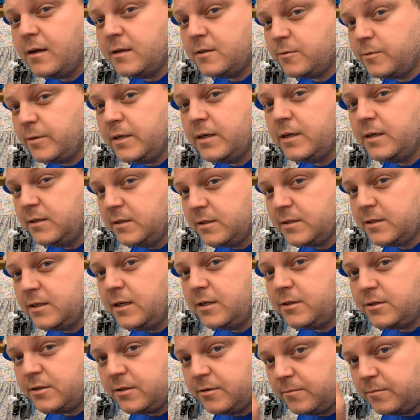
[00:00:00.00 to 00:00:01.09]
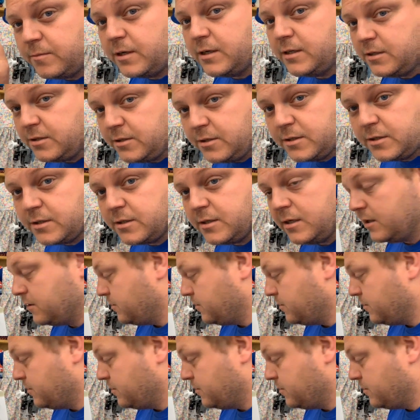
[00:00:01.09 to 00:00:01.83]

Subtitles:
twin needle stitch than when it's just sit